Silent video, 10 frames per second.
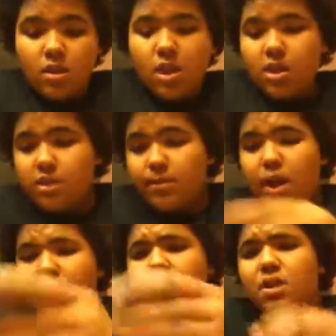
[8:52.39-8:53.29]
And
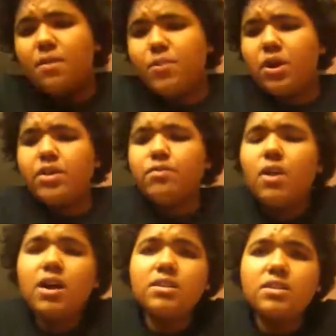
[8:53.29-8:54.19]
I have a couple other
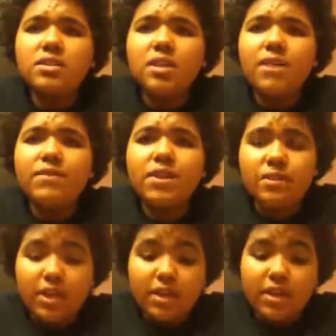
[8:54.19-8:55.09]
rods. I
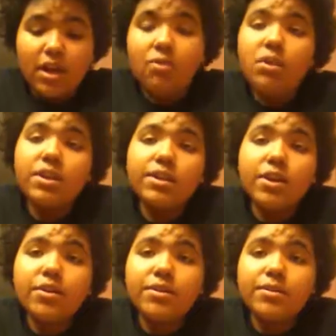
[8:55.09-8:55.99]
wanted to
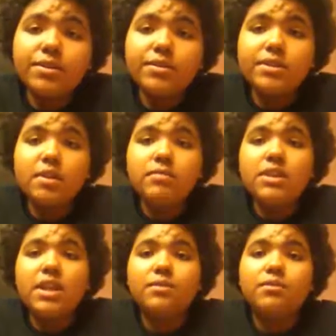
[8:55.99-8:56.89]
go salmon
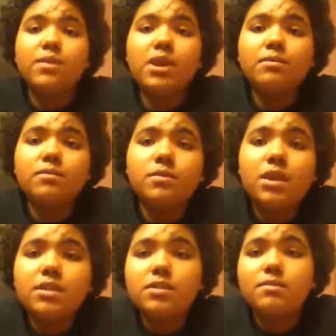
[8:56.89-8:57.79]
snagging with my Abu
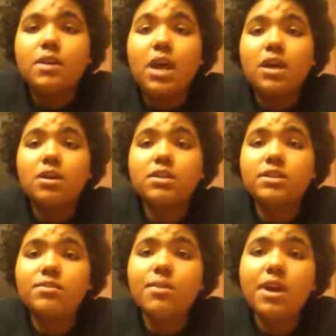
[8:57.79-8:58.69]

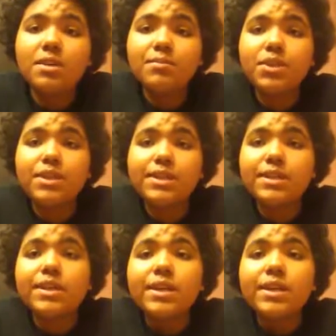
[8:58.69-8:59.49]
Garcia rod, but